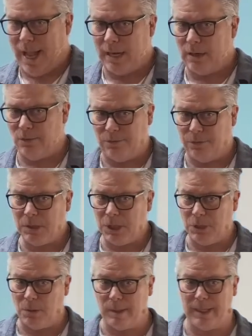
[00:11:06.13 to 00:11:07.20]
I don't
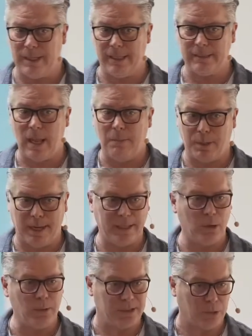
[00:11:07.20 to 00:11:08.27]
fully know what it is, but I
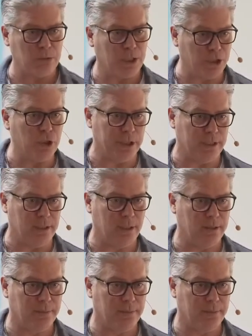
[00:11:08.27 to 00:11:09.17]
know it's only good.